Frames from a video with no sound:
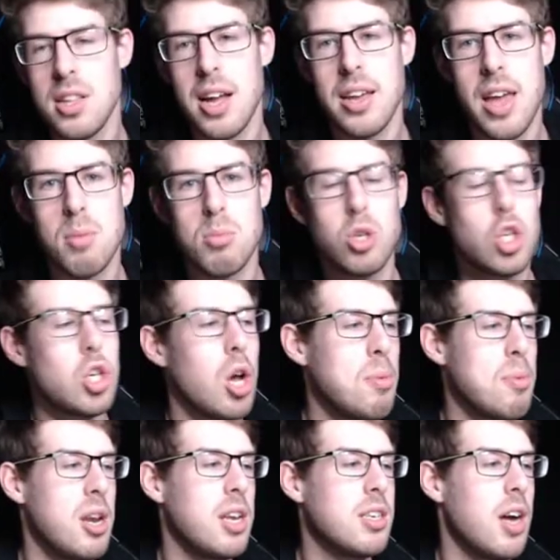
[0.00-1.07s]
that game so
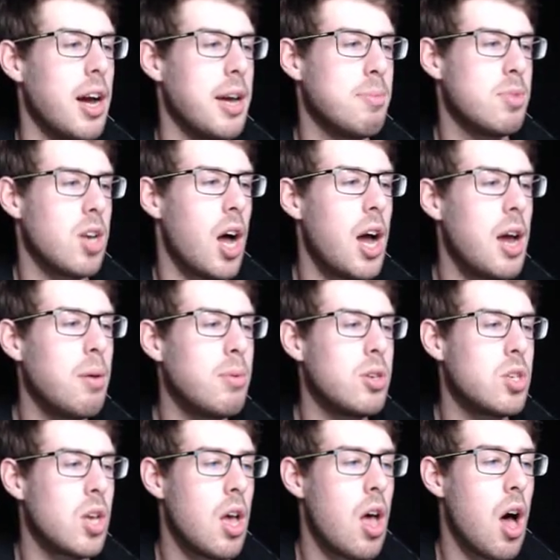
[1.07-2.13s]
many times. I
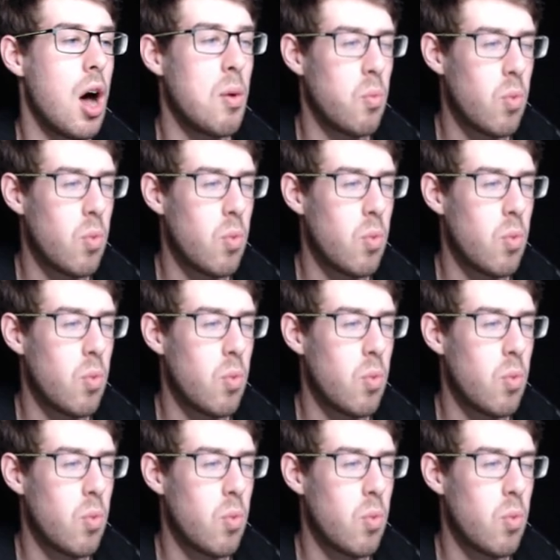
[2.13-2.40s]
was, at